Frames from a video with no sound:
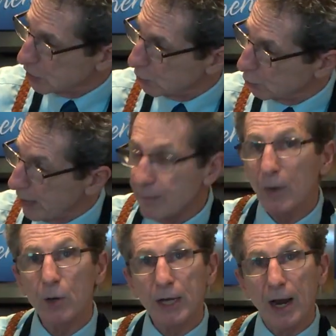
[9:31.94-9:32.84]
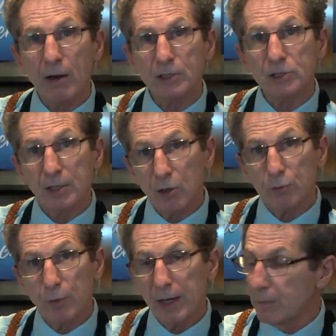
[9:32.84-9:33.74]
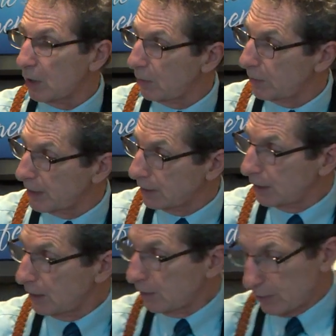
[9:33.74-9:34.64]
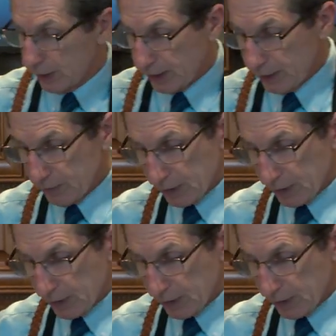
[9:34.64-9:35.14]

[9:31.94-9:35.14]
are rainbow carrots that aren't rainbow, but in